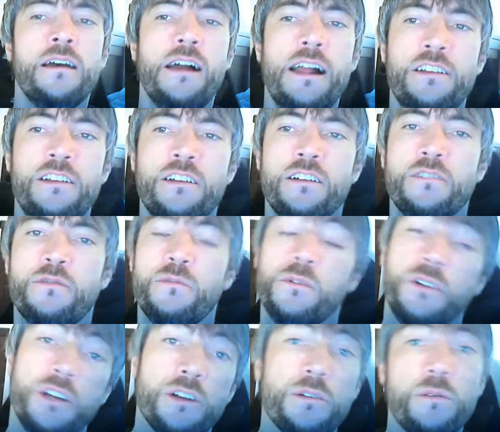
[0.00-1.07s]
and you're
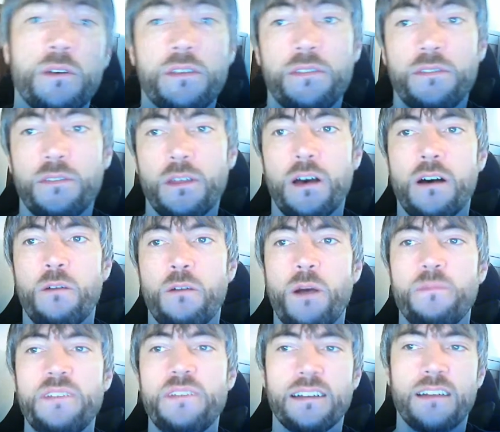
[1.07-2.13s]
familiar with
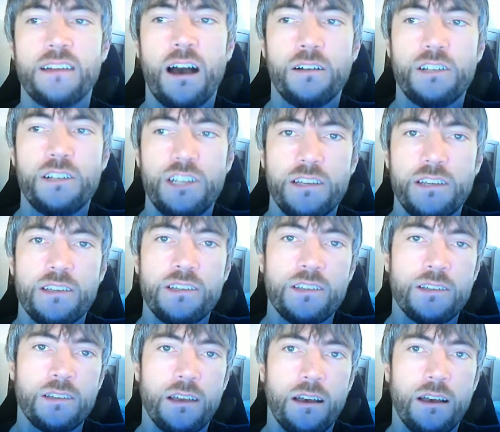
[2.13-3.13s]
web technologies,